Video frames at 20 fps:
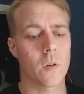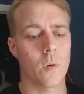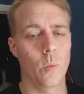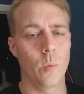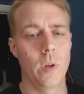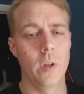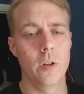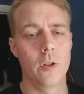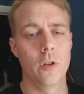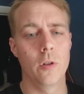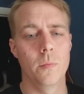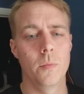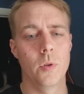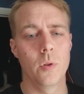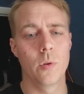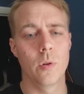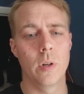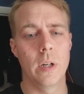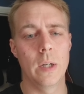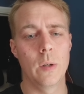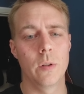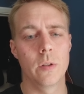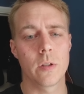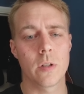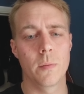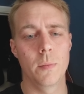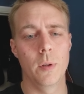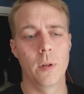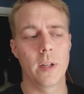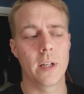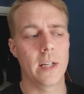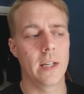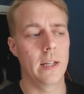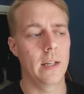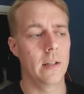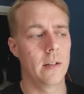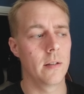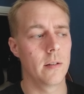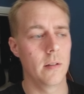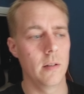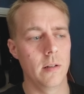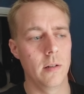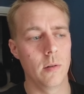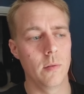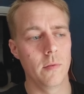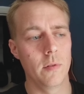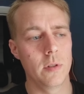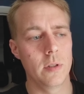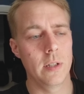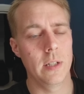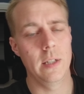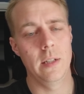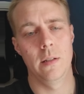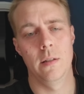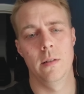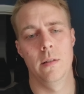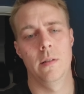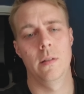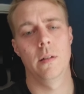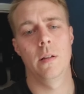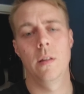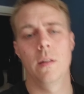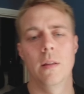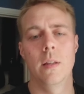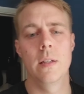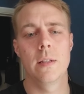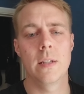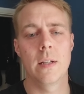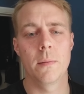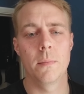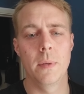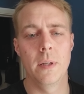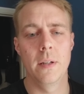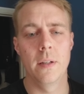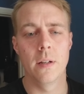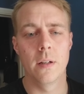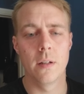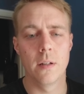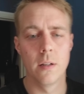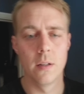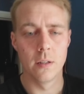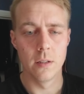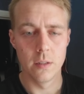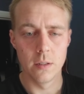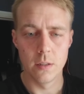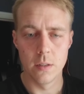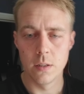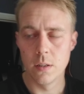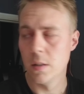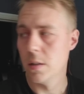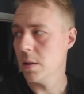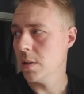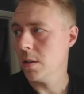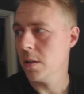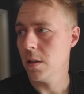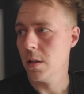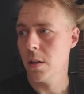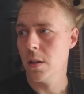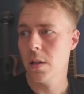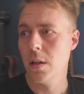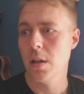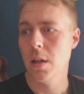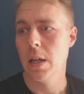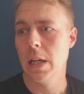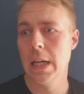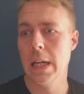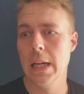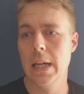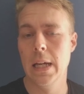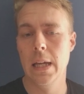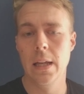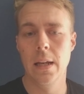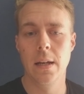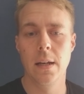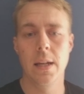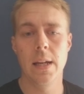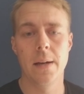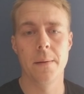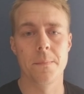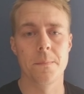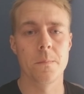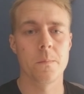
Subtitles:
We assumed that elders communicated, and obviously this hadn't been done. And yeah,